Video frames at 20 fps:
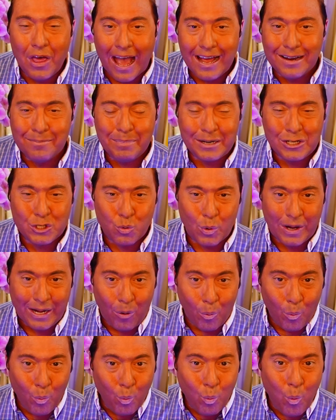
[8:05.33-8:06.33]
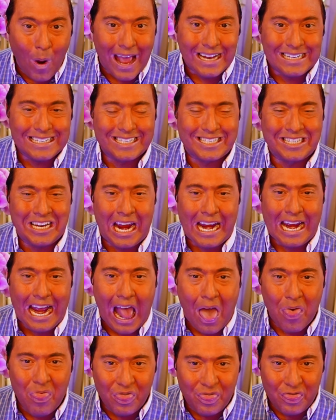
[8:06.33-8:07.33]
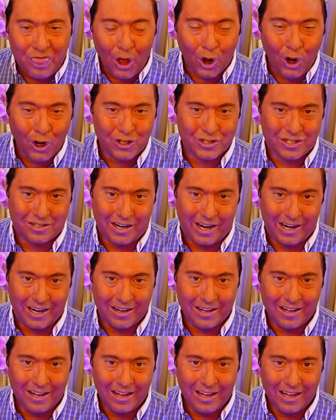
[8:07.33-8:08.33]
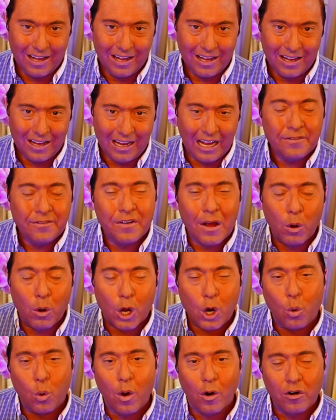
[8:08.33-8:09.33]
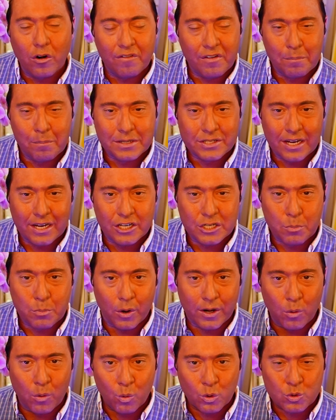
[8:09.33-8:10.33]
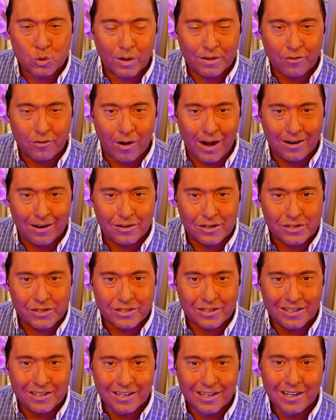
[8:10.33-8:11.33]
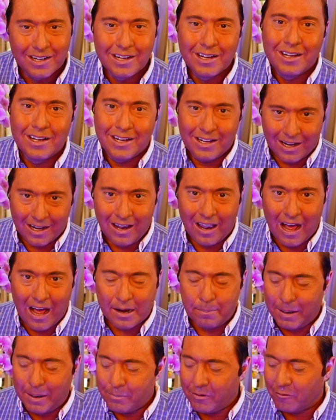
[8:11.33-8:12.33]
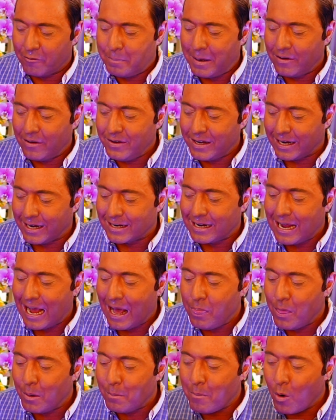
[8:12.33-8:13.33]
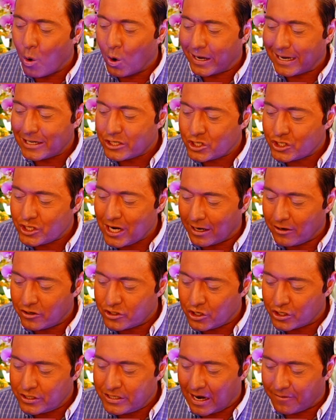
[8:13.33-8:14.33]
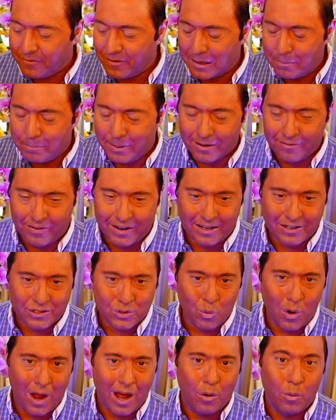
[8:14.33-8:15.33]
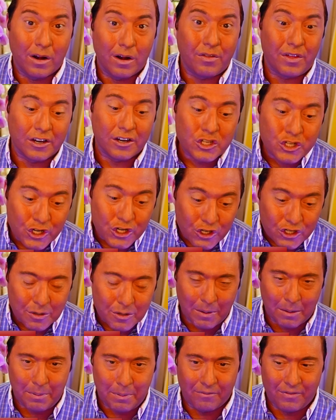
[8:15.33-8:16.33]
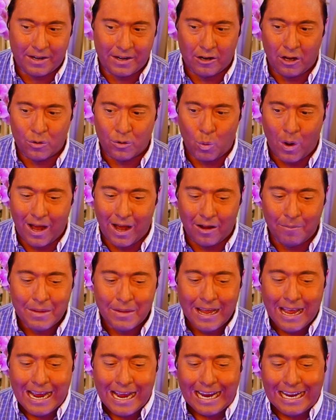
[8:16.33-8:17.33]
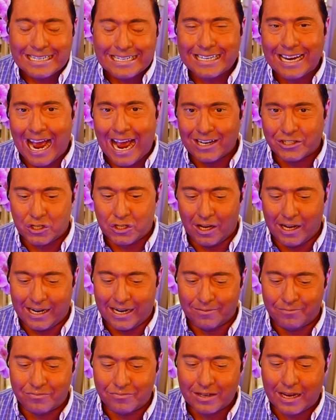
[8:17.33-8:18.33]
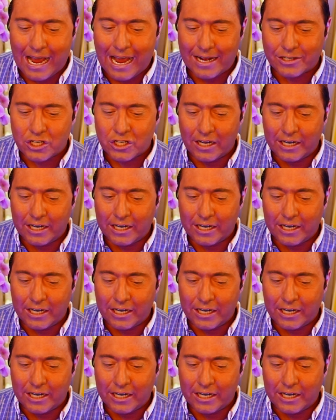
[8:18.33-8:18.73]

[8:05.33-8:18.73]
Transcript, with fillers: And then between Wednesday and Thursday, it fell a quarter of a percentage point in twenty-four hours. A lot of people are pivoting, and the mortgage sellers are definitely pivoting as well. One of the things you should be pivoting on, well, is gasoline.